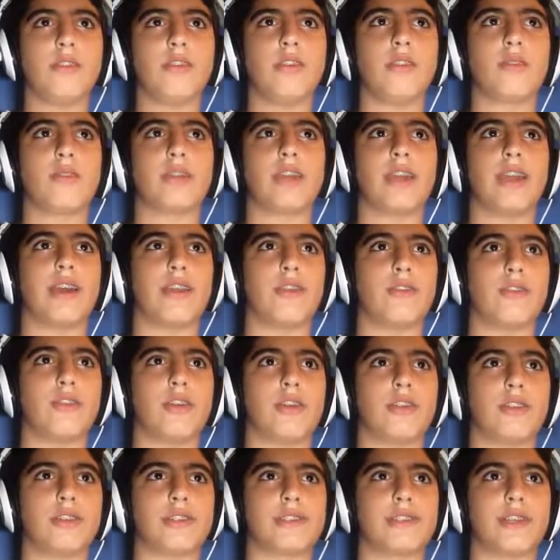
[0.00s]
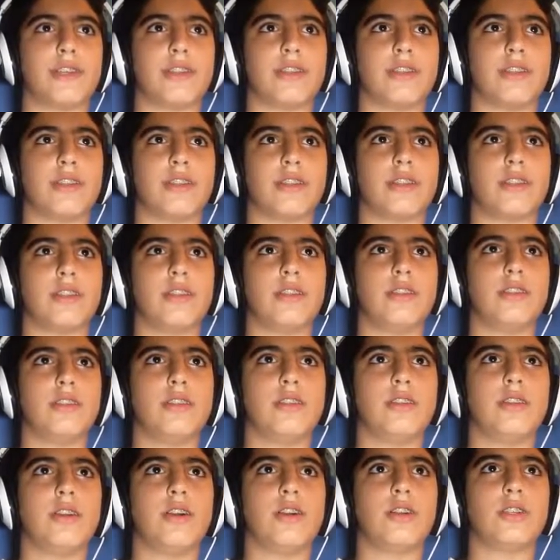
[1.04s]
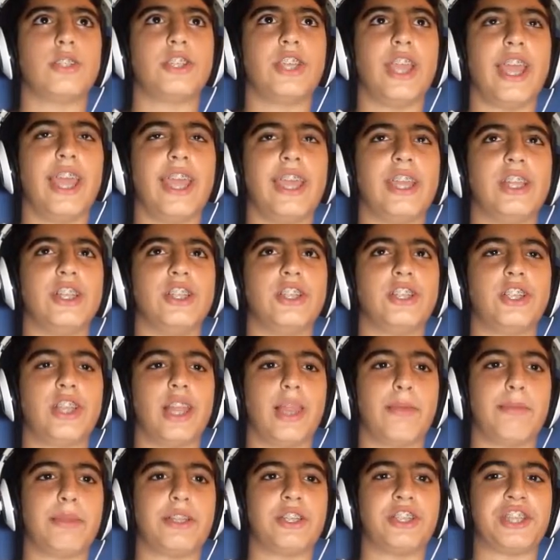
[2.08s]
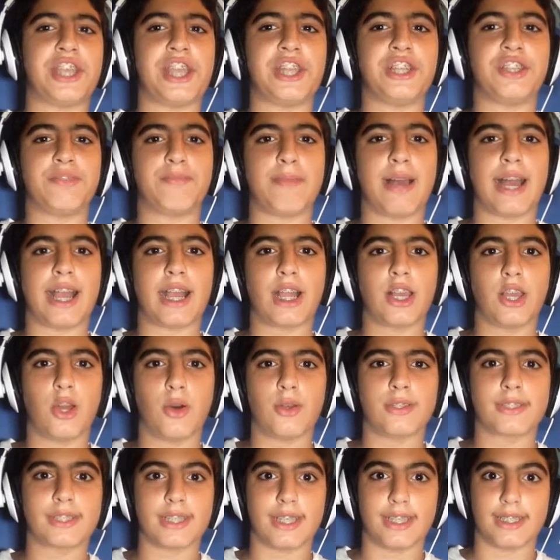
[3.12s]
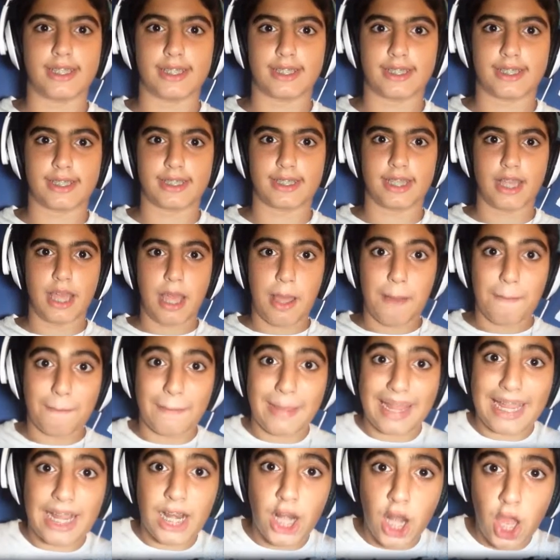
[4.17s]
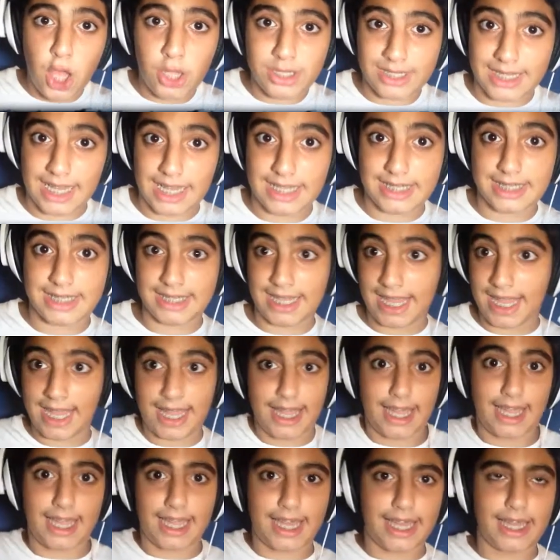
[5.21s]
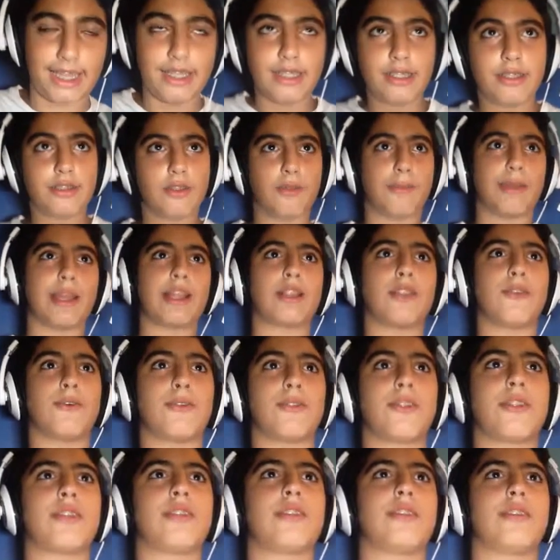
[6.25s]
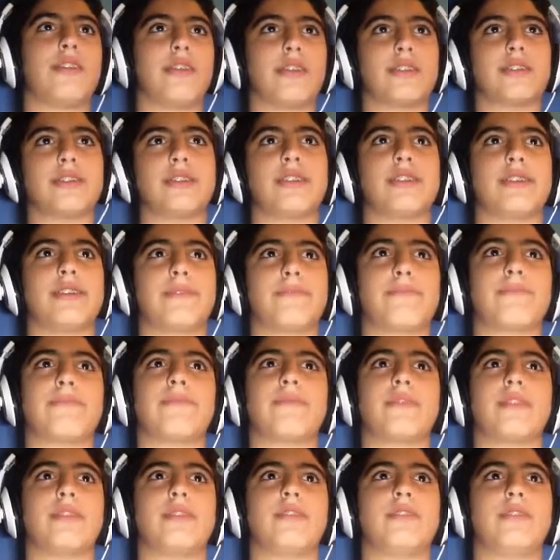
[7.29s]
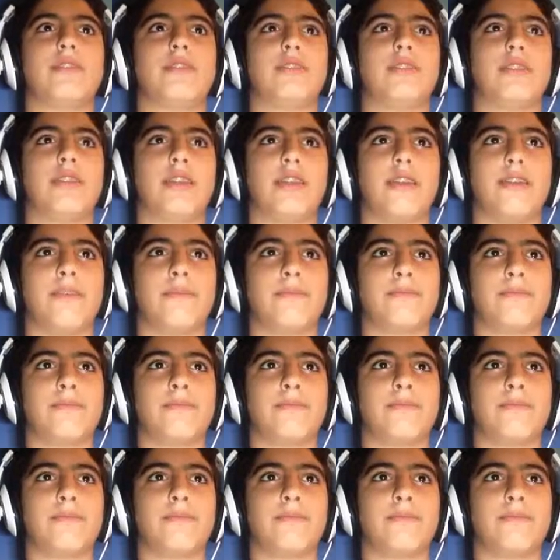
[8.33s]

Okay, I don't understand. Change. Let me change my clothes. My clothes. No, my clothes actually. Yeah.